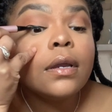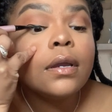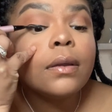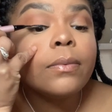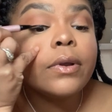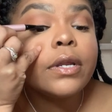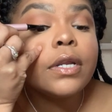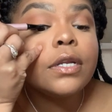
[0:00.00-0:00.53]

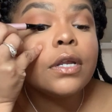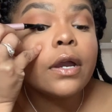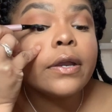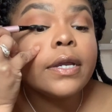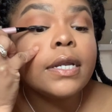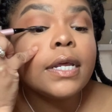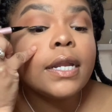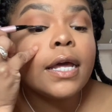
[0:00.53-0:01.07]
We're gonna
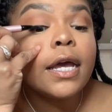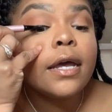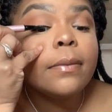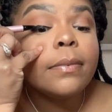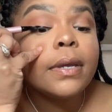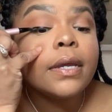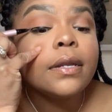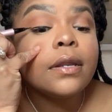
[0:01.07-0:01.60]
darken it
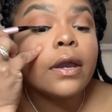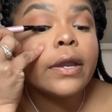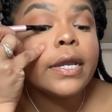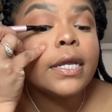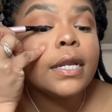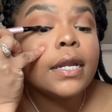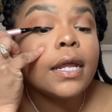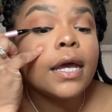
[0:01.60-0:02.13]
up and
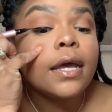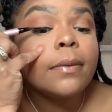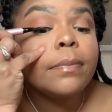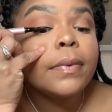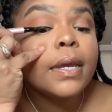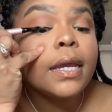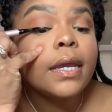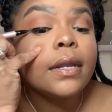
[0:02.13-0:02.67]
darken it
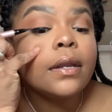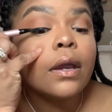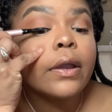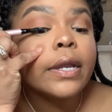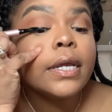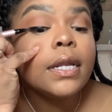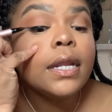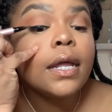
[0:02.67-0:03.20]
up and
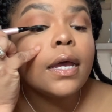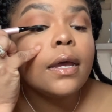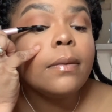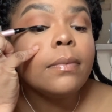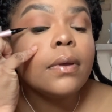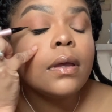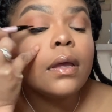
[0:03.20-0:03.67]
darken it up.